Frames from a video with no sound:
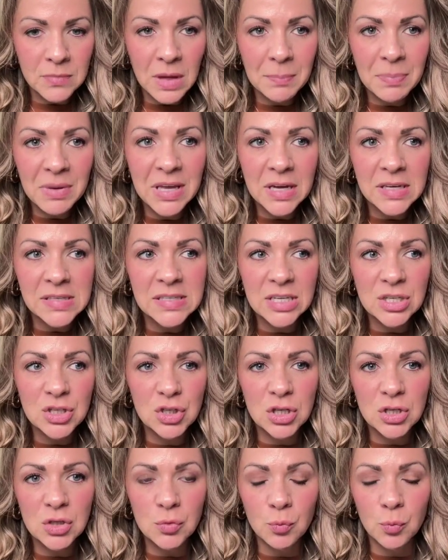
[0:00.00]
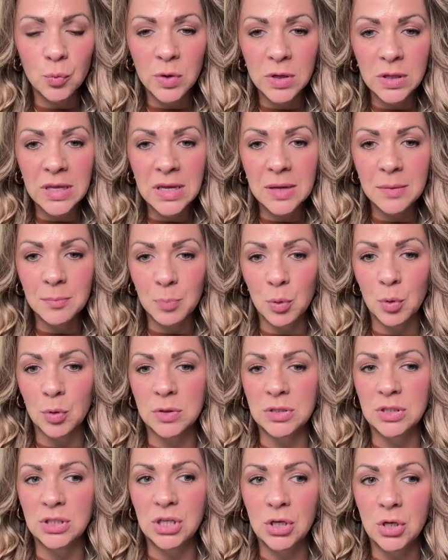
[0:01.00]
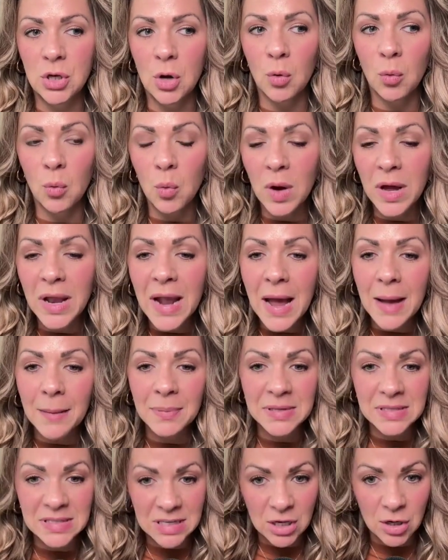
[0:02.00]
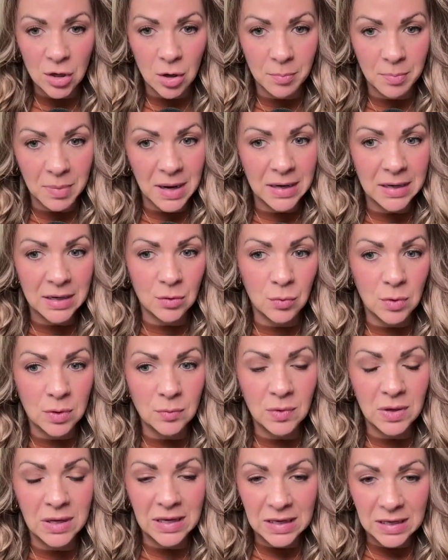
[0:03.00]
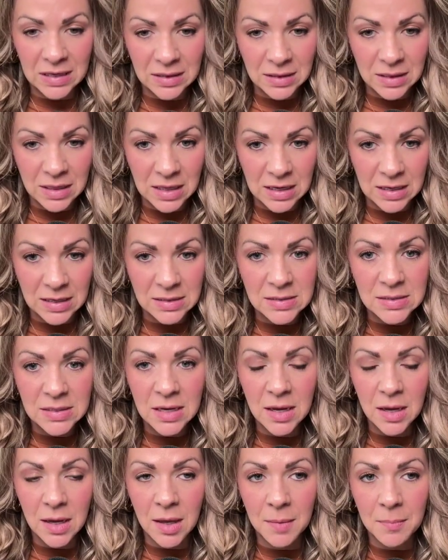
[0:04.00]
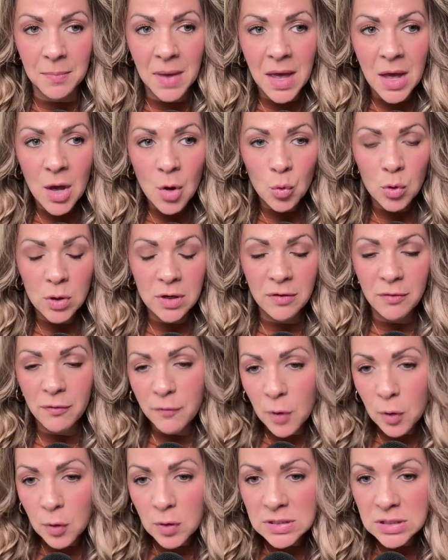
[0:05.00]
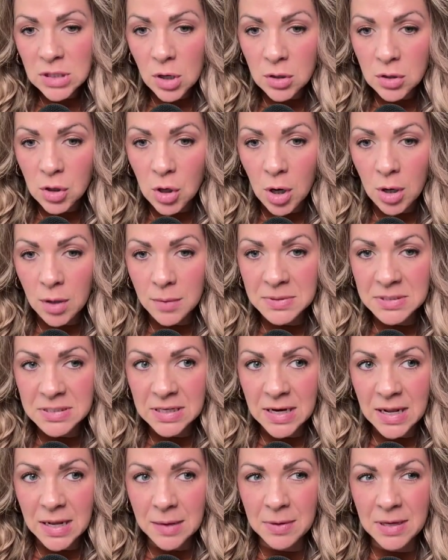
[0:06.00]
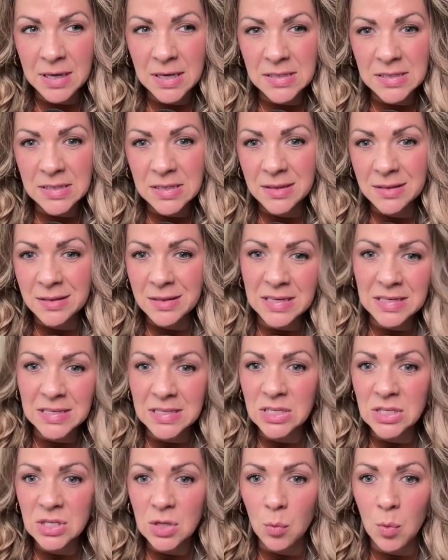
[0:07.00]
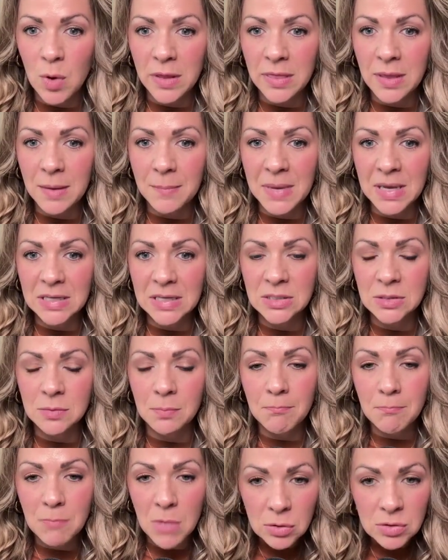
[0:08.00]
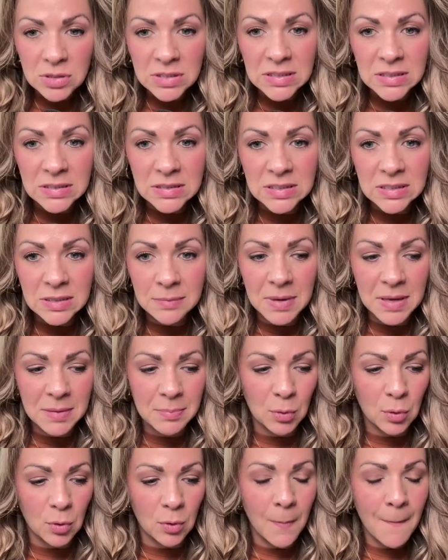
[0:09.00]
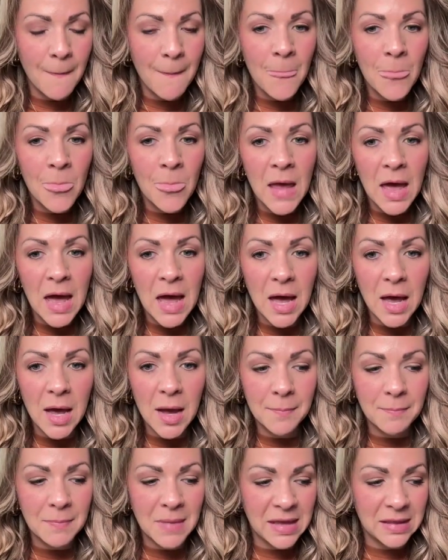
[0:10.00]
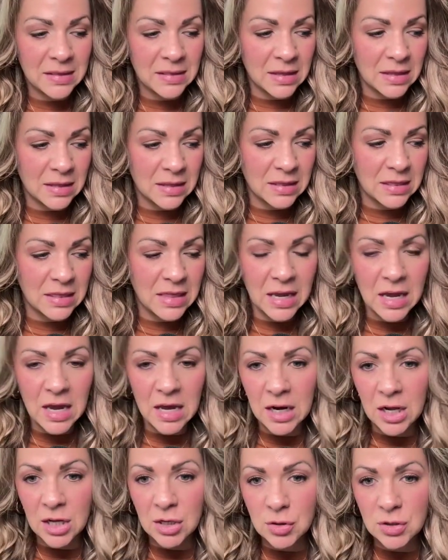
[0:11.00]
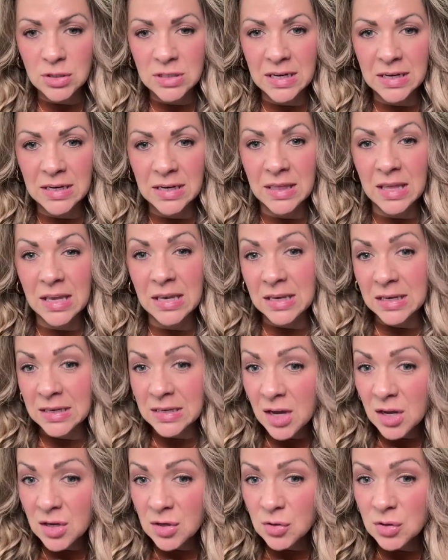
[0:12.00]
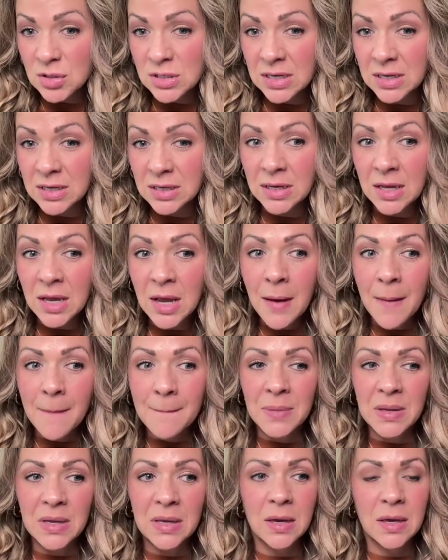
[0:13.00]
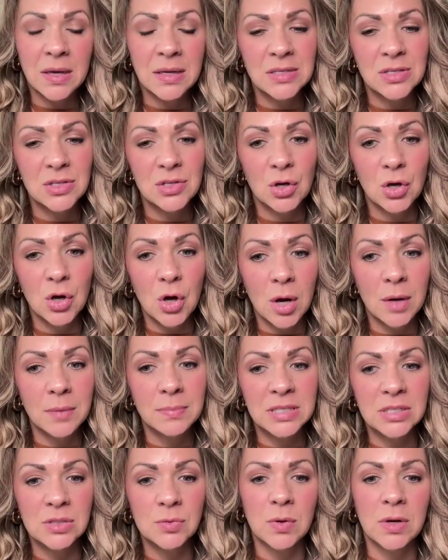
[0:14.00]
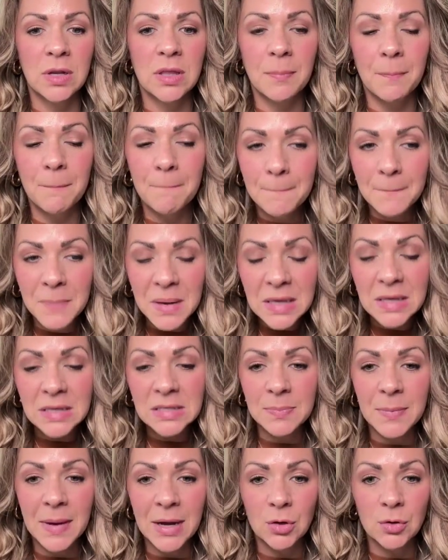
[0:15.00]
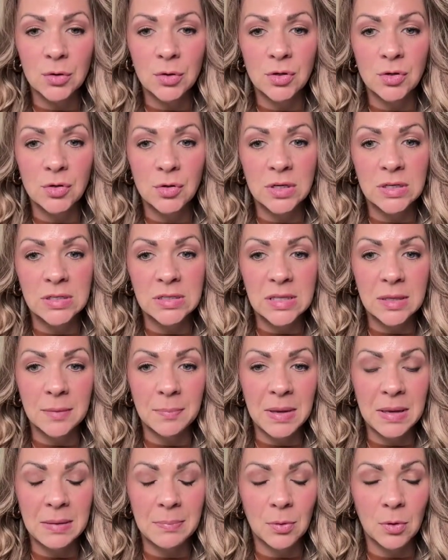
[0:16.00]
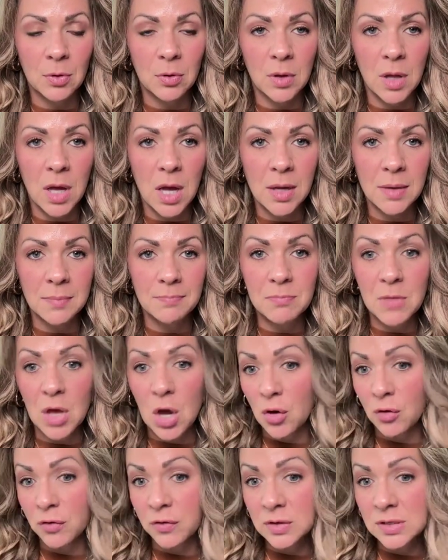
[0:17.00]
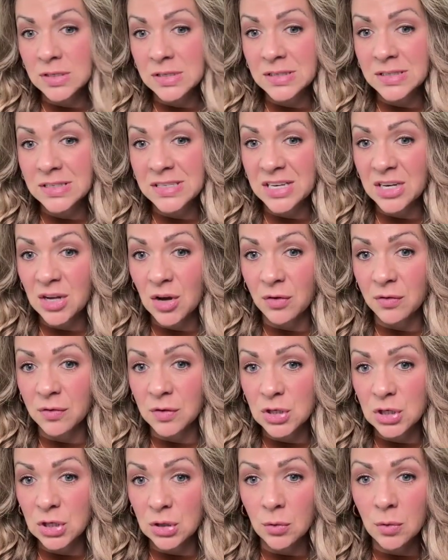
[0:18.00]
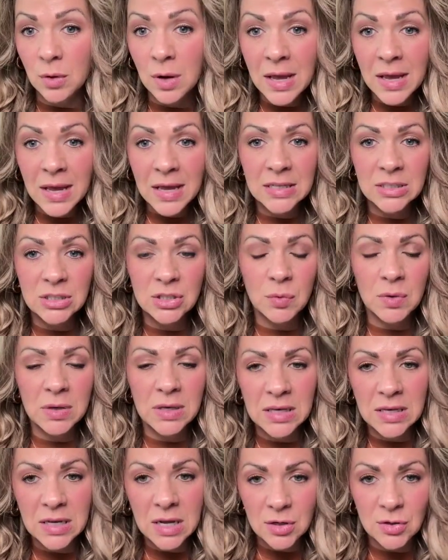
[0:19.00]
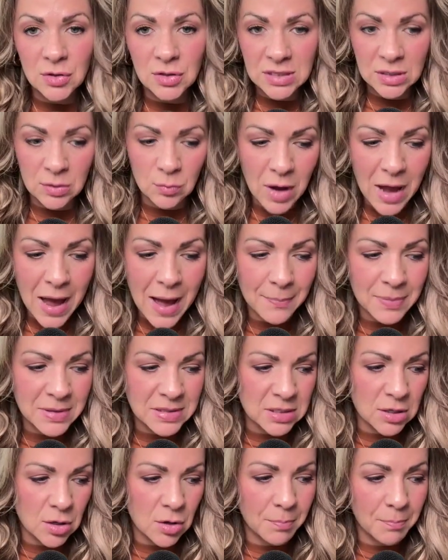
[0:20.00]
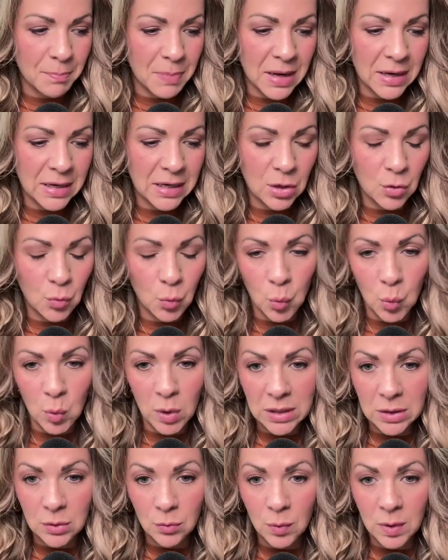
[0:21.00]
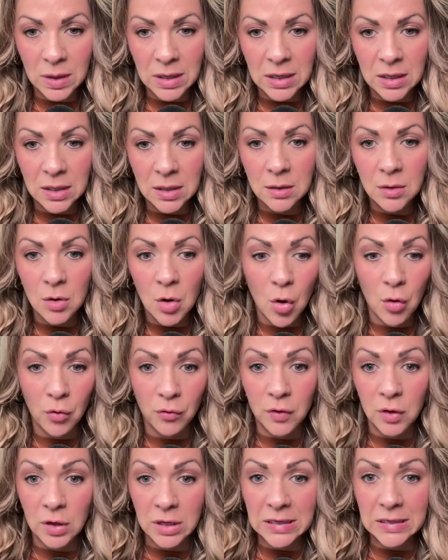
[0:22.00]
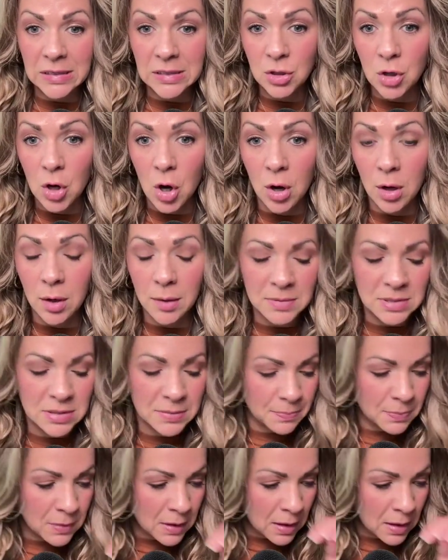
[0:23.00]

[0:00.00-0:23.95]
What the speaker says: Because it's just really important to know what happens in our body when we eat things. We're going to focus on carbs today because this is the one that makes most sense to people, and that they kind of understand and they need to understand because carbs is one of the biggest macronutrients that people over tend to overdo. And so we need to understand what happens in our body when we overeat carbs.